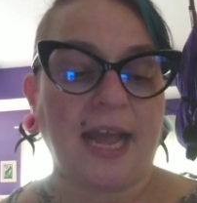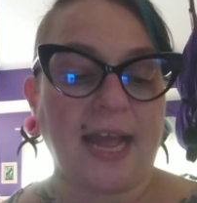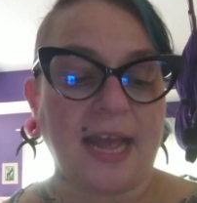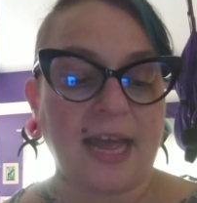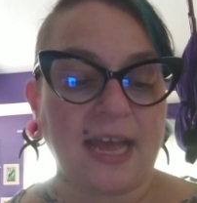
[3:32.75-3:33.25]

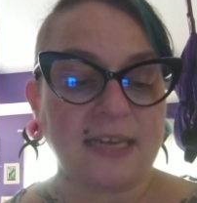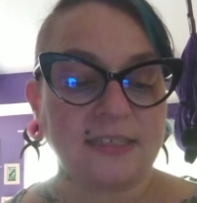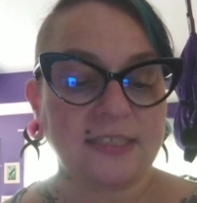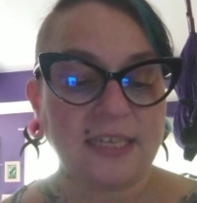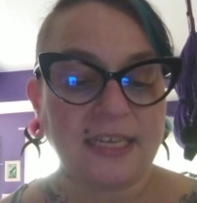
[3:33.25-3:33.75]

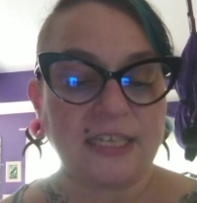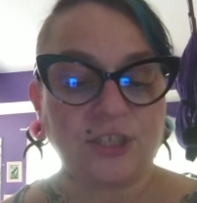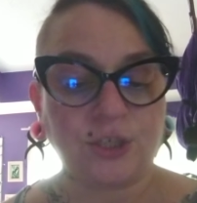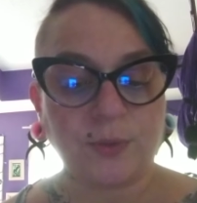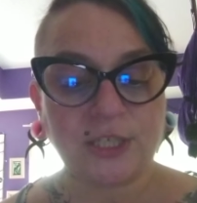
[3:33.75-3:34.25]
and
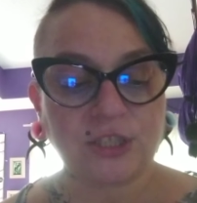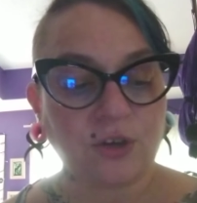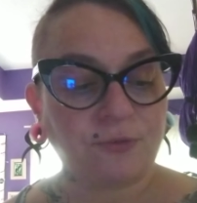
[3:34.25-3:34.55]
in doing so,